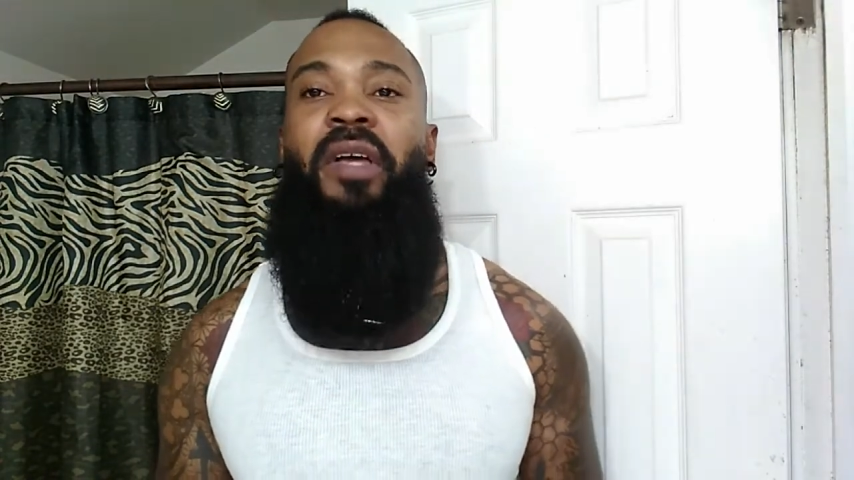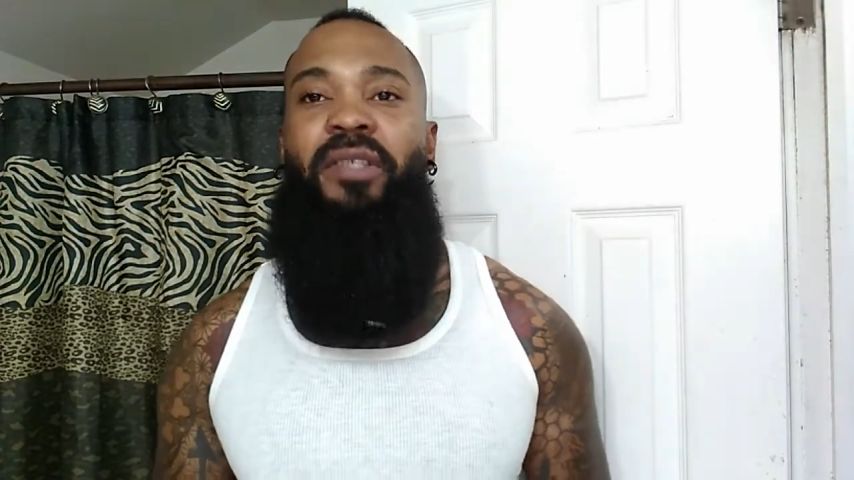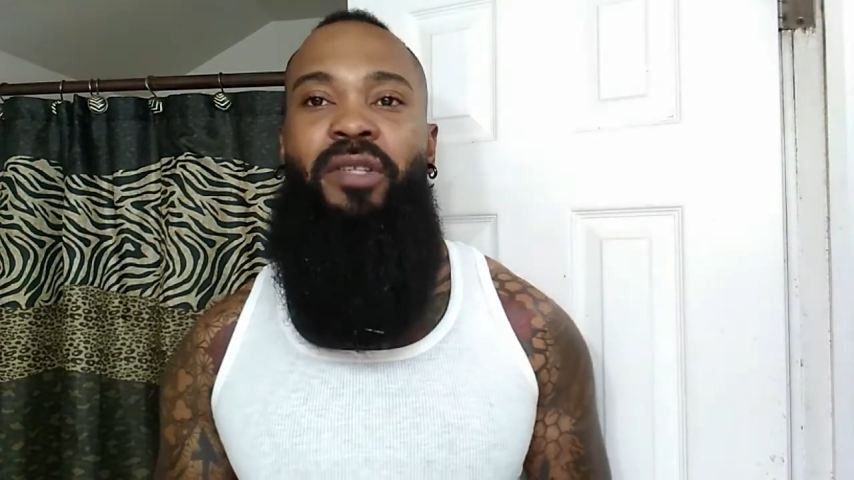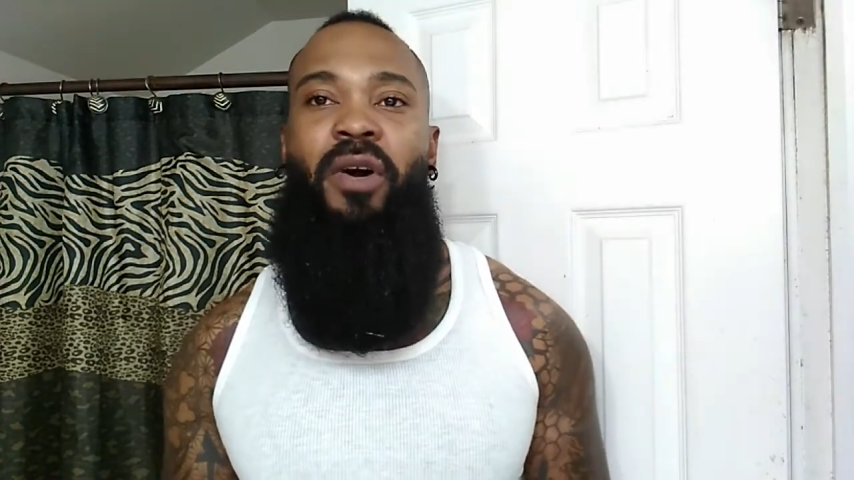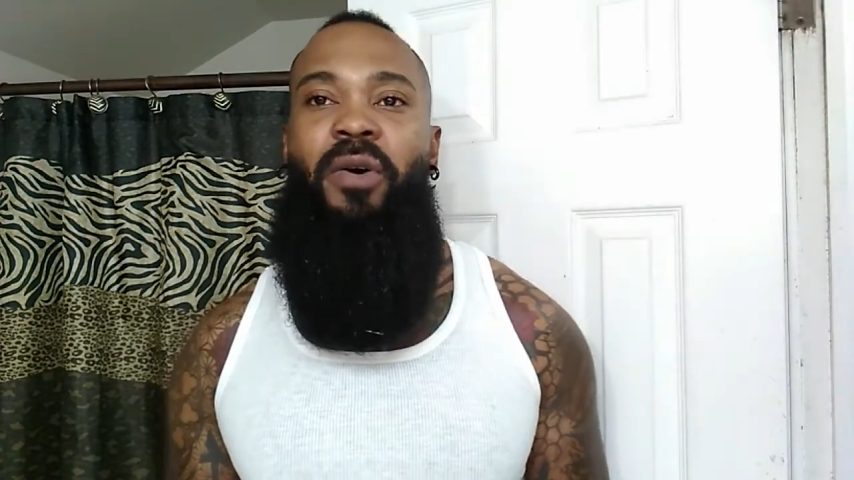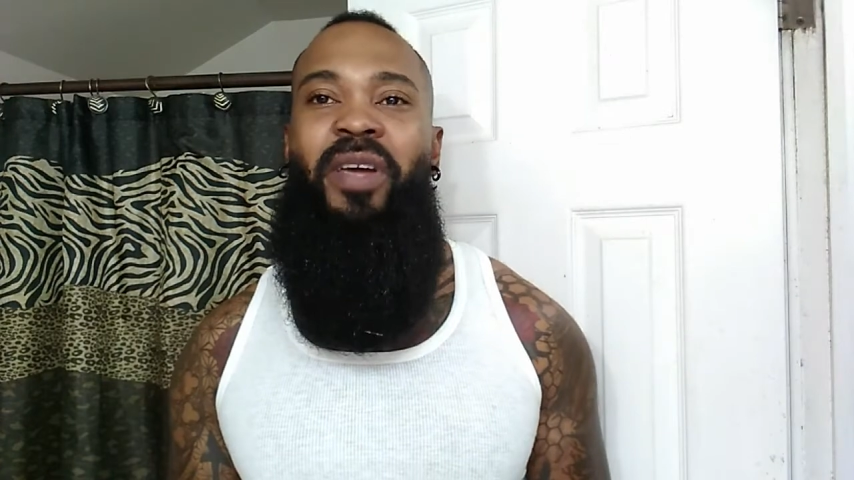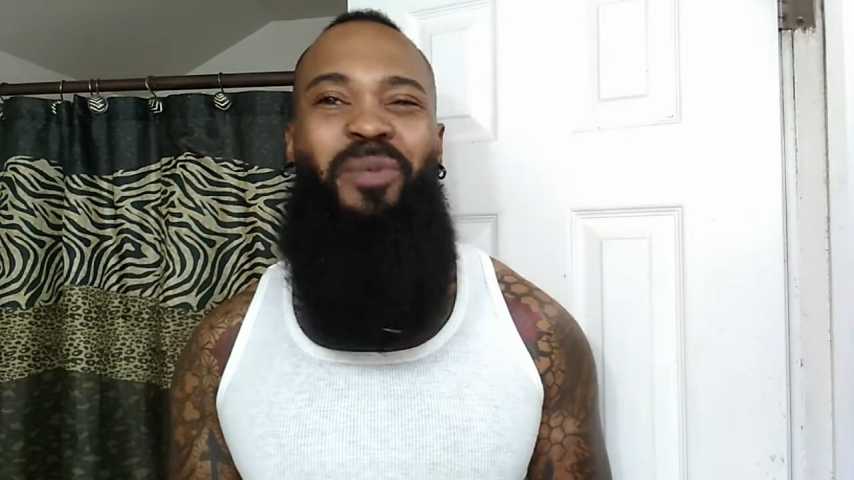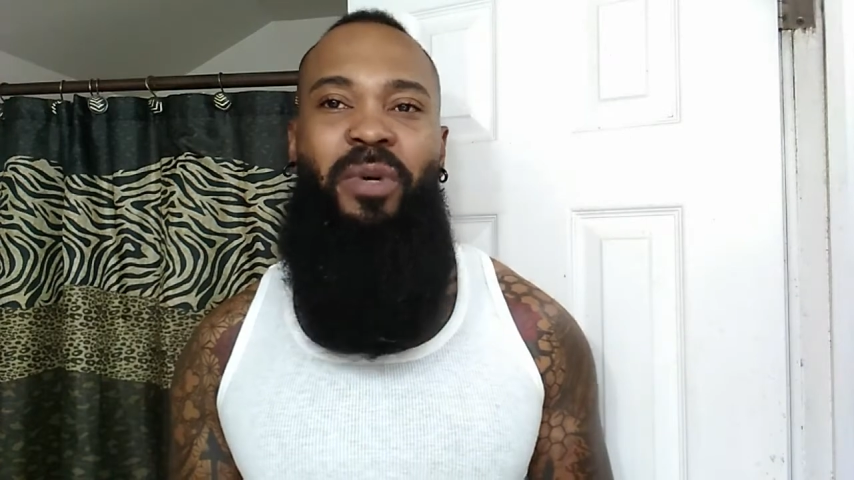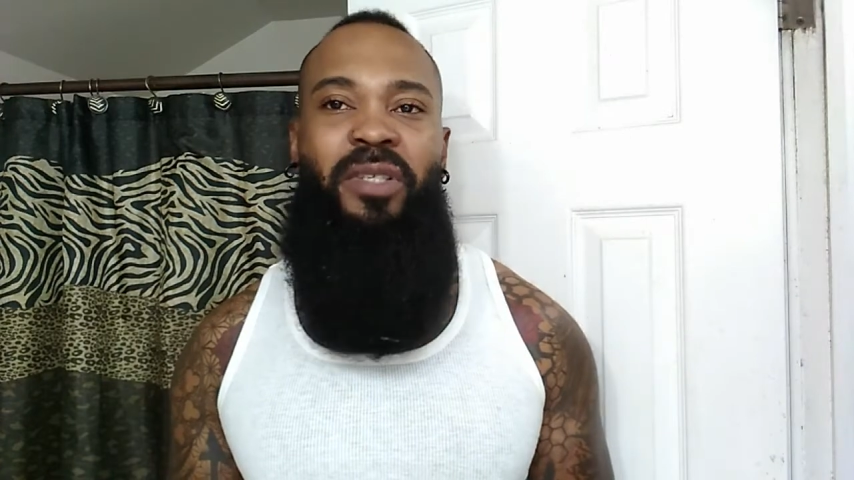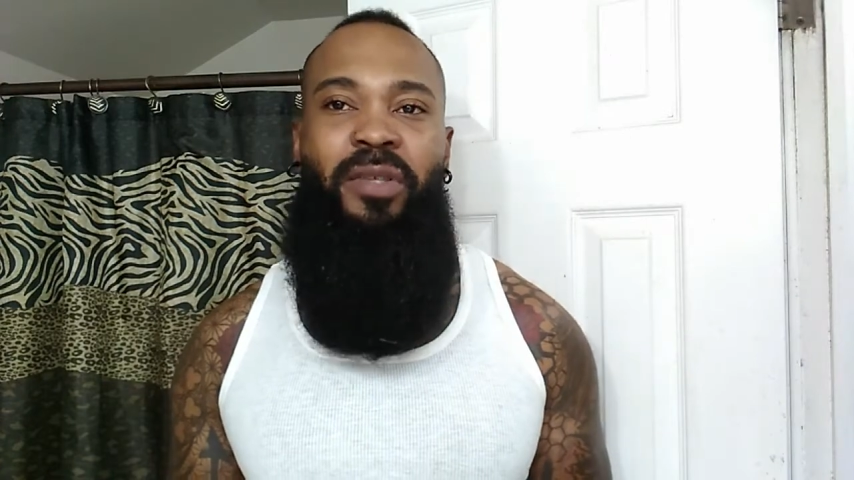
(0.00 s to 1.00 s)
So it
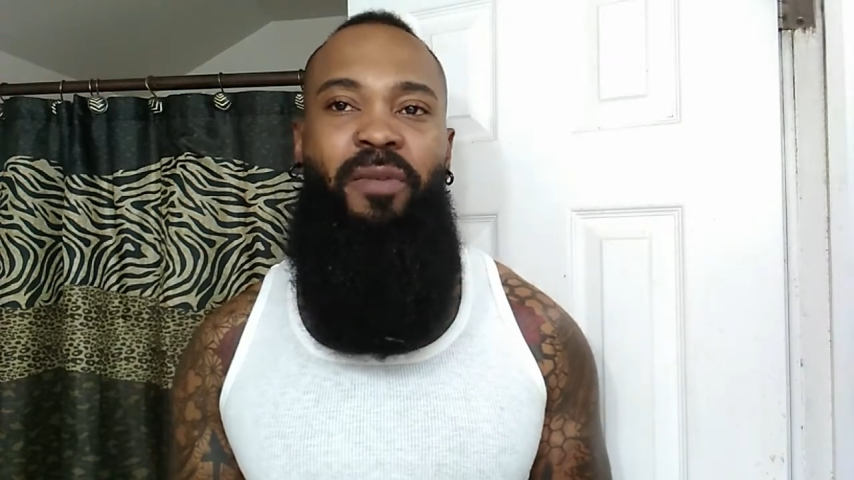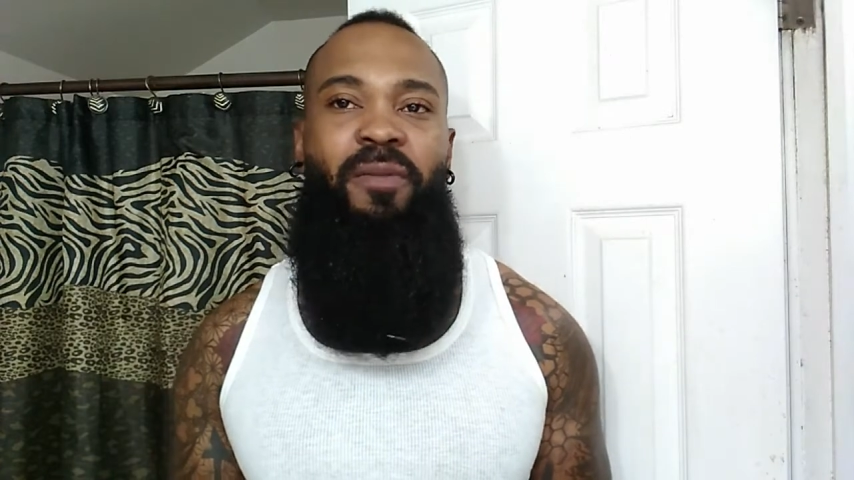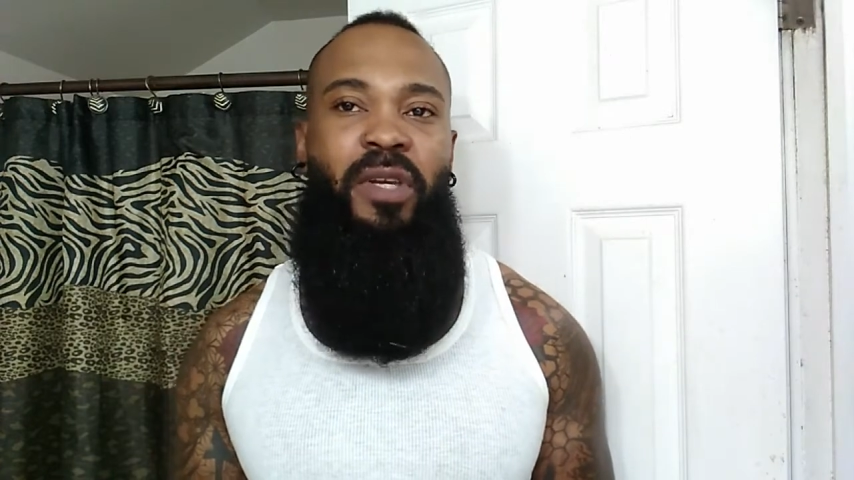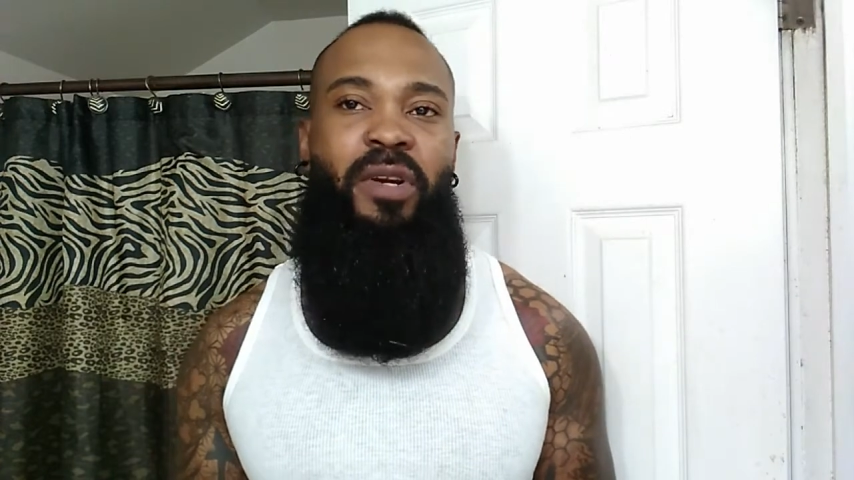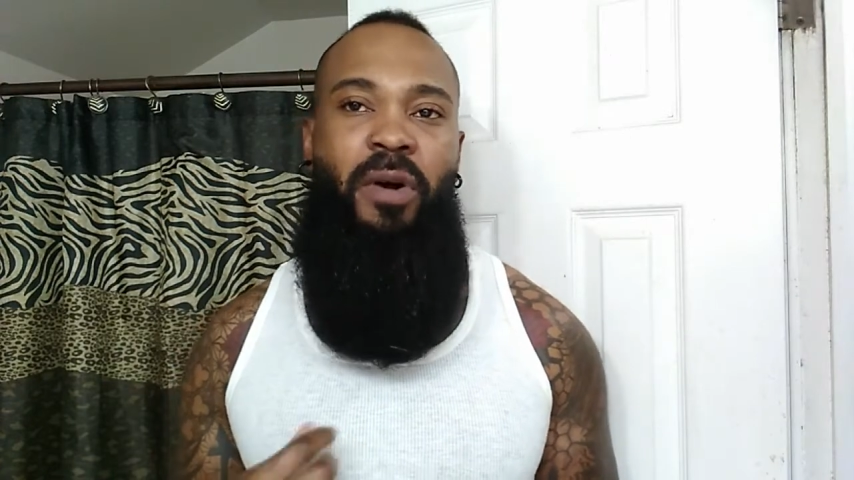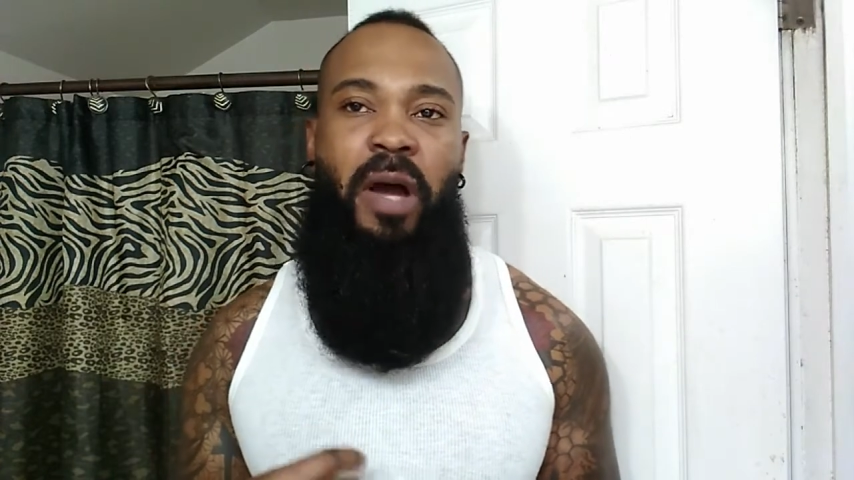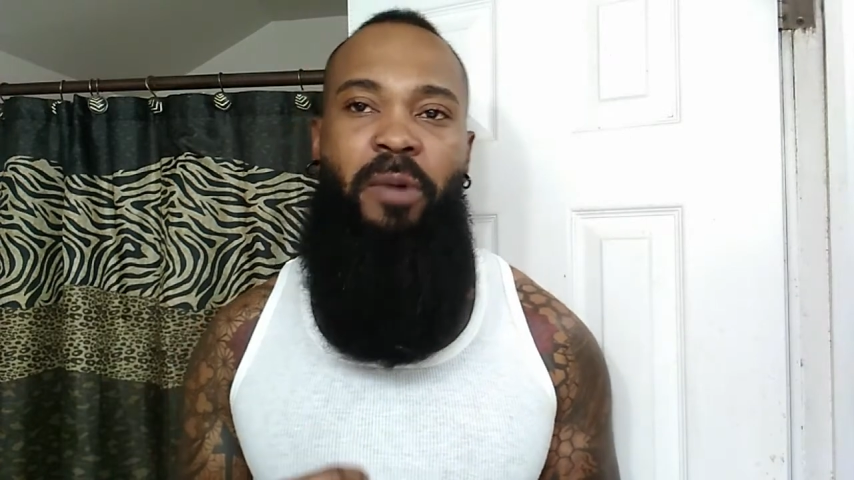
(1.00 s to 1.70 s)
was, I